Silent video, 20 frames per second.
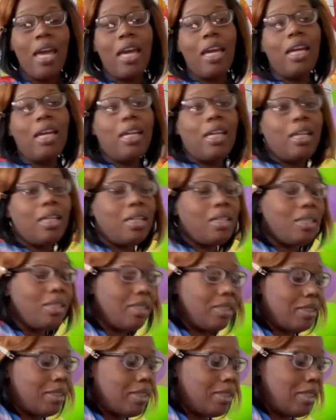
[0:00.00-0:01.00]
and,
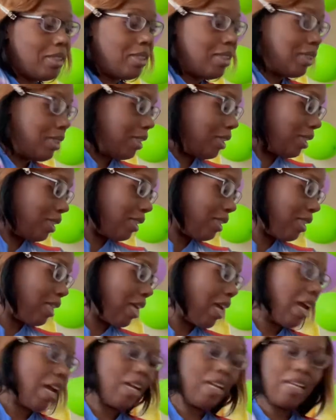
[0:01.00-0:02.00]
and, and,
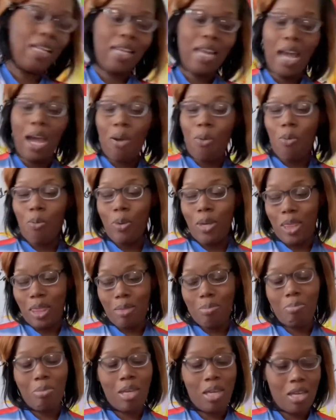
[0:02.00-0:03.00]
hanging out with
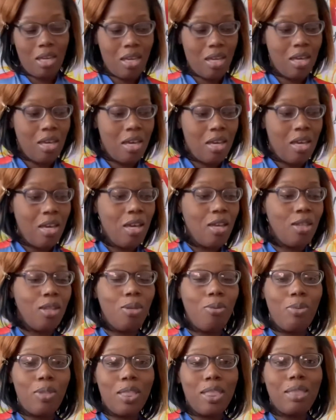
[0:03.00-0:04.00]
me
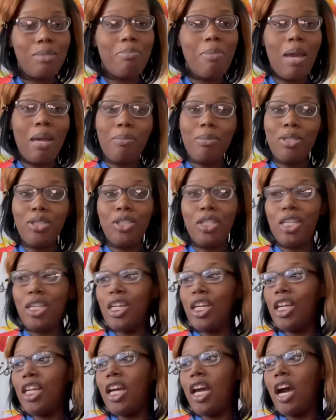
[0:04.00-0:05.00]
through this baby
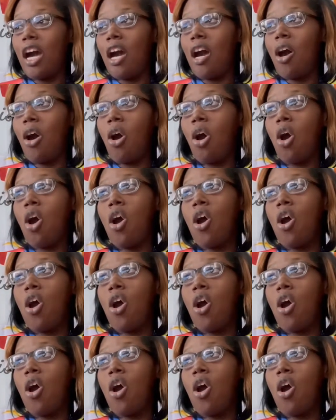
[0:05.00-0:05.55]
Shein haul.